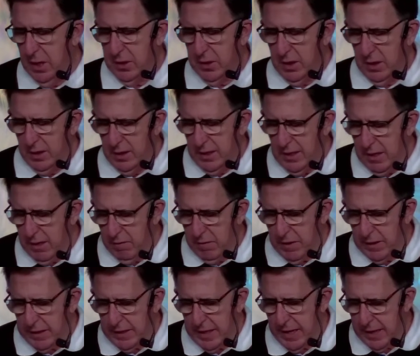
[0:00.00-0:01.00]
to leave
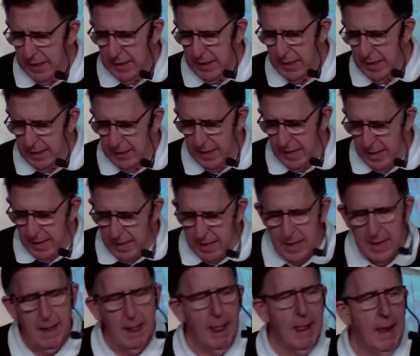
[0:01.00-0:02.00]
the
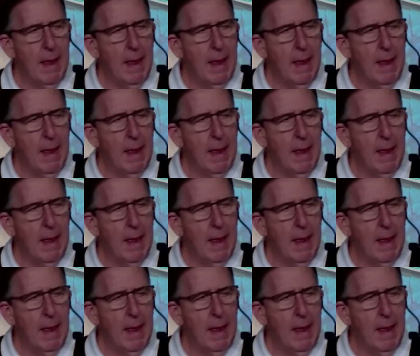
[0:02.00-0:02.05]
KKK